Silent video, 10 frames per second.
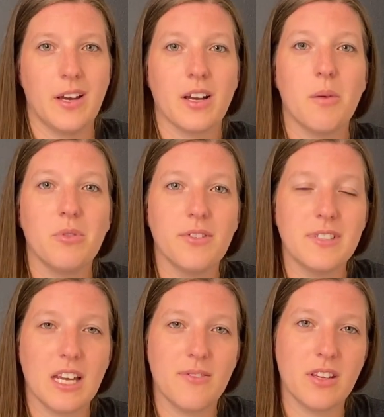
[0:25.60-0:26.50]
Couple of
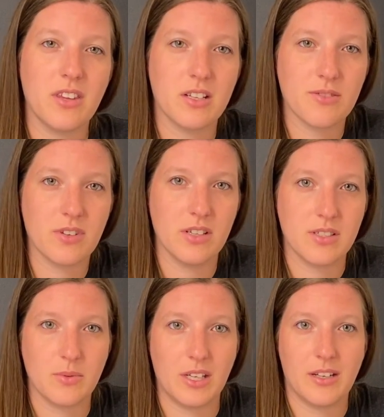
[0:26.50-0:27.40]
safety things for
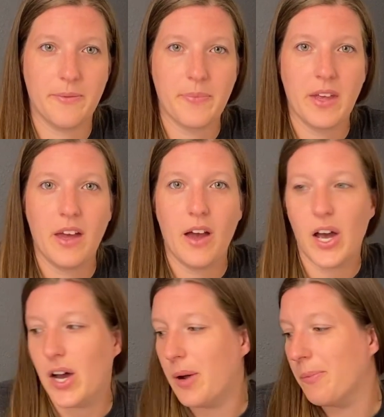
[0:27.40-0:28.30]
this week.
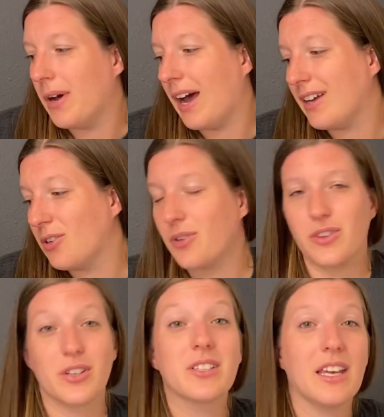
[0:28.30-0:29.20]
I know that
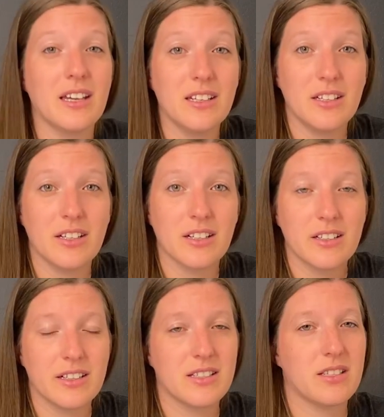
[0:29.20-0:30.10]
there's candy in here.
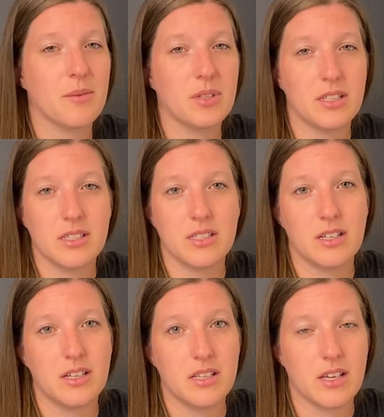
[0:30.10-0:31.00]
As tempting as it
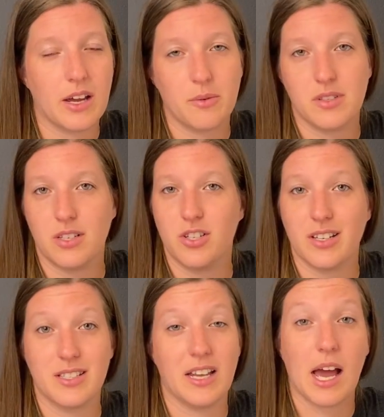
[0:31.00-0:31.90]
is, I would
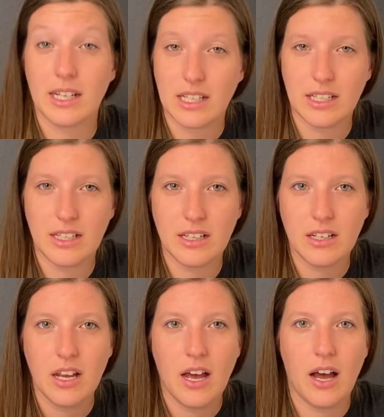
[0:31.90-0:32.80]
suggest not eating it.
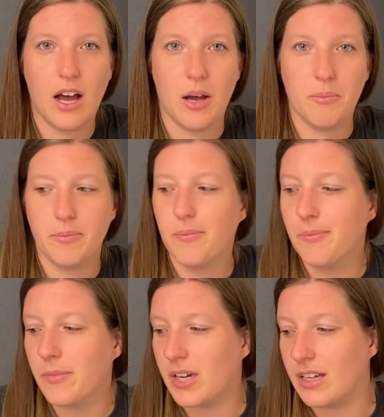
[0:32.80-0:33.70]

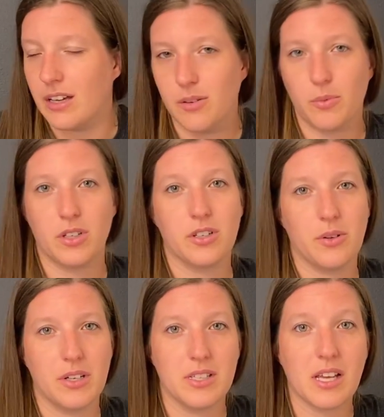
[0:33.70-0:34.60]
Again, when you're
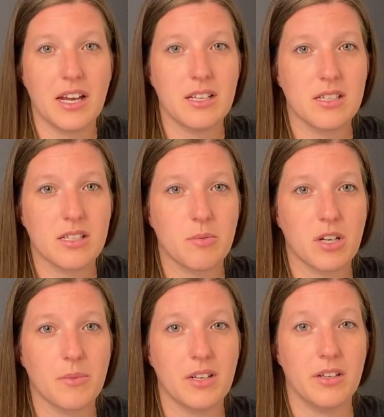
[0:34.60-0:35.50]
doing a science
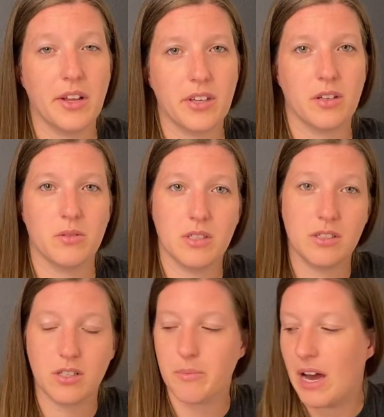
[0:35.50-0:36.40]
experiment, nothing goes
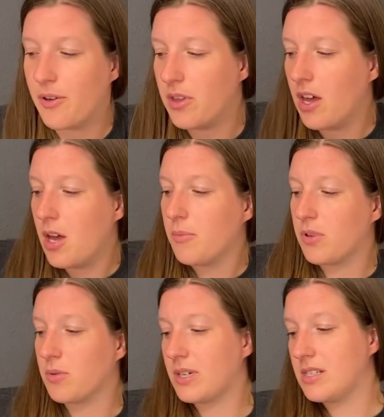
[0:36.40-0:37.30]
into your mouth. But
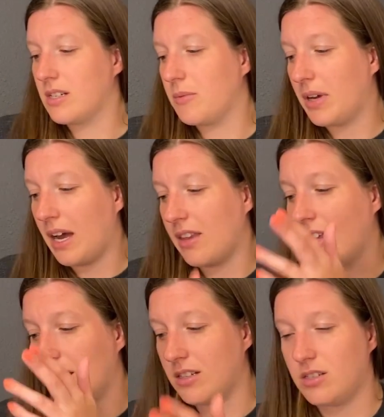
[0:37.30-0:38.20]
the reasoning behind
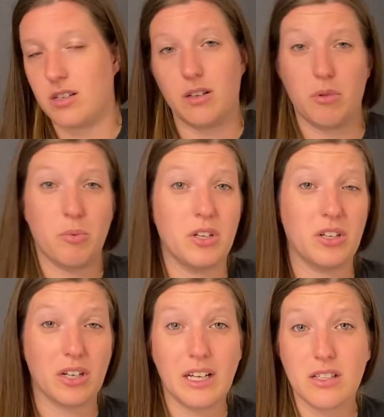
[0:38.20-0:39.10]
that is you're going to be putting
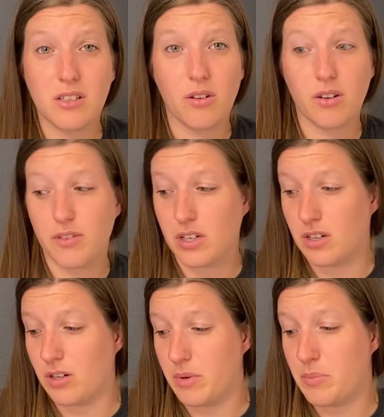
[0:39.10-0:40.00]
your hands all over. You're
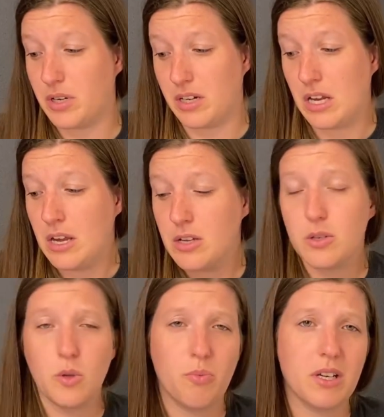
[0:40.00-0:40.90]
going to be putting
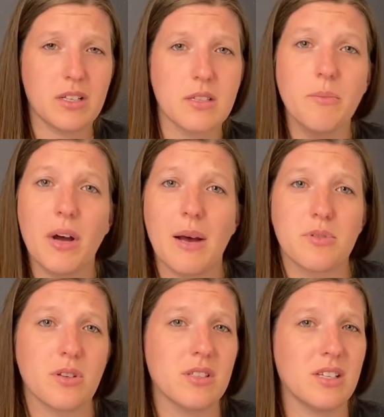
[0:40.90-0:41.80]
toothpicks and
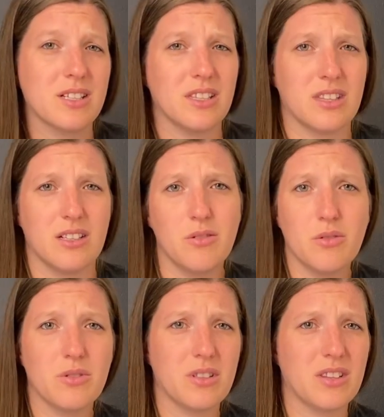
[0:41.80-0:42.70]
popsicle sticks and
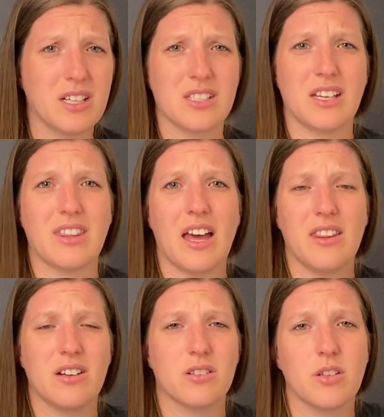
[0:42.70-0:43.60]
noodles and things like that in
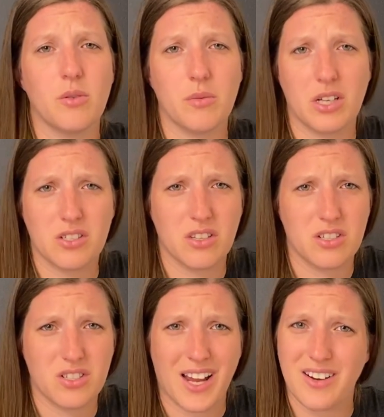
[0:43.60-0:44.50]
there. So you want to make sure
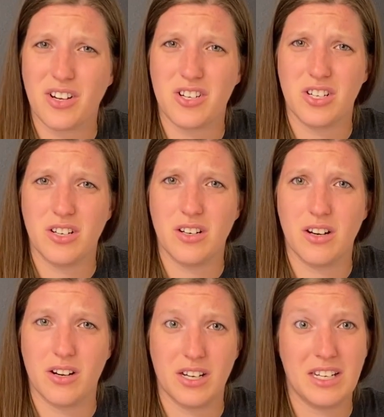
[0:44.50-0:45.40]
that you're not touching
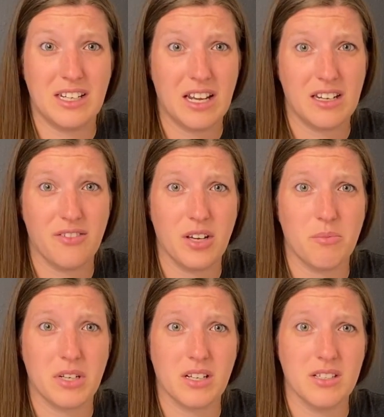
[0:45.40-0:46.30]
or eating any of it,
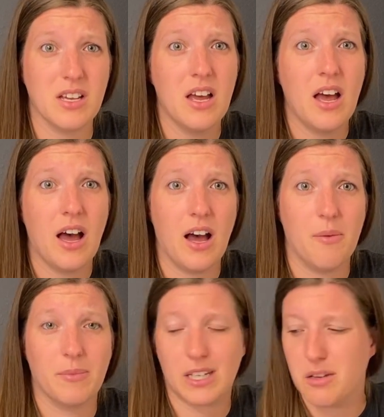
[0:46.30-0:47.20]
because
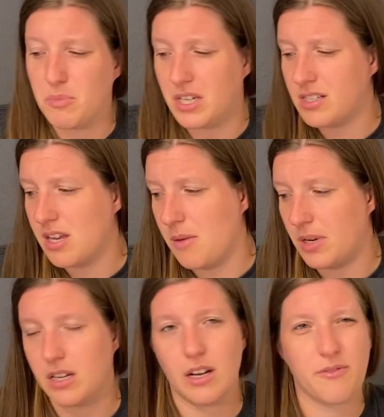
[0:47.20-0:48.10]
it can be
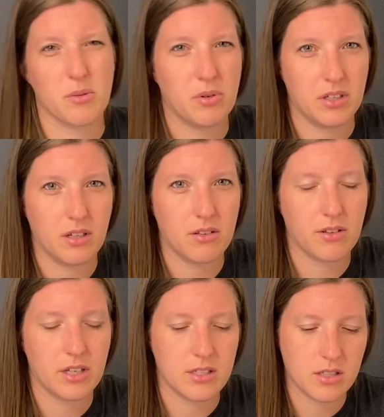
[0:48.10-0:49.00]
contaminated after putting other
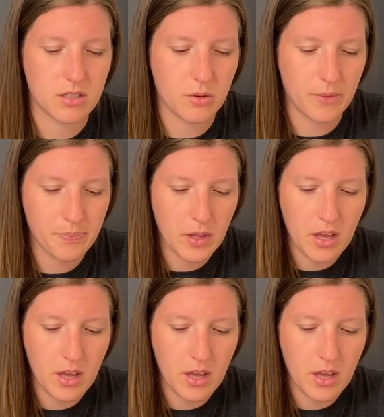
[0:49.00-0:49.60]
things into it.